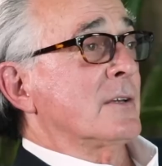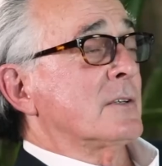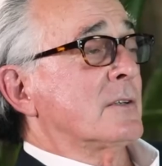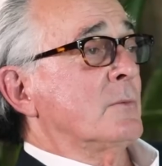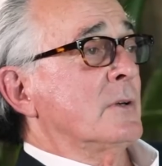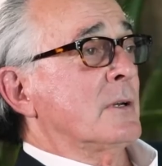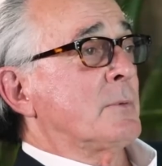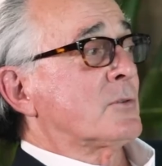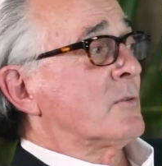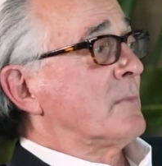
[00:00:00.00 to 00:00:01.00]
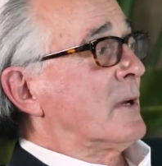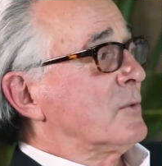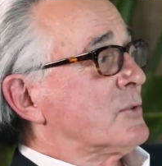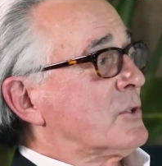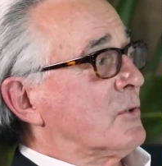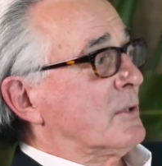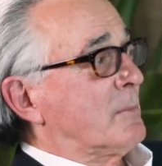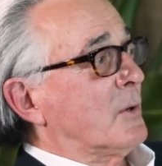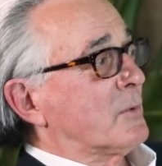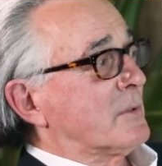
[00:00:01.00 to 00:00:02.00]
I said, can we get a picture of Michael steering the
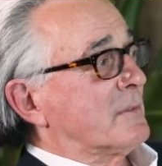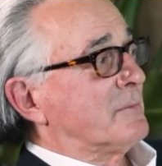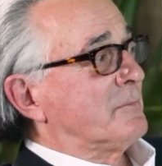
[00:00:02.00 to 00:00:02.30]
boat?